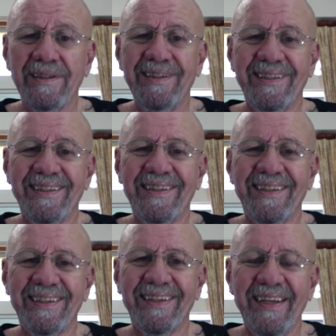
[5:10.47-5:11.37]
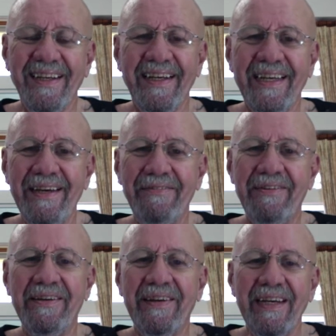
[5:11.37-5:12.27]

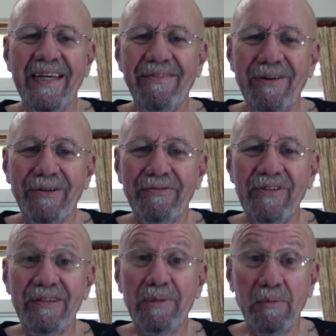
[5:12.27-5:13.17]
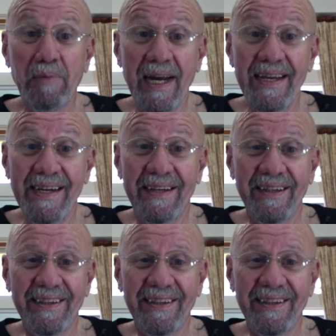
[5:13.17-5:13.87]
If you don't feed him, he'll bite you.